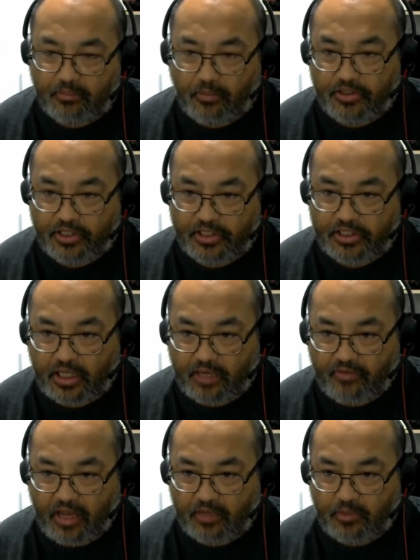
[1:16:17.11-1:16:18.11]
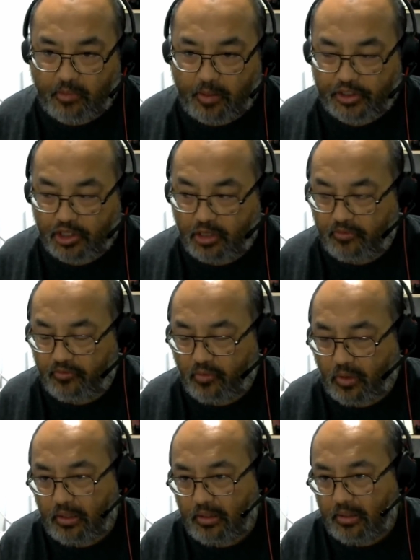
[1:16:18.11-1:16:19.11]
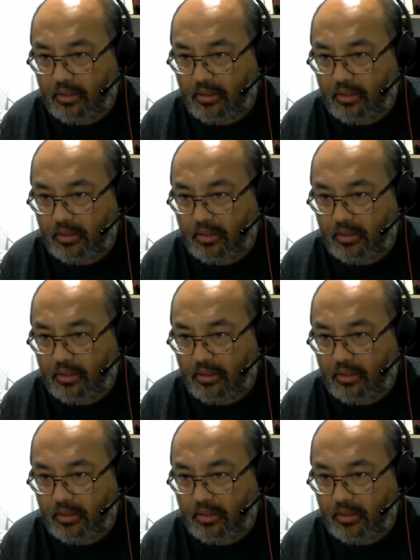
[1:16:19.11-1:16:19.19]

Marzinski. I've had him on my show before.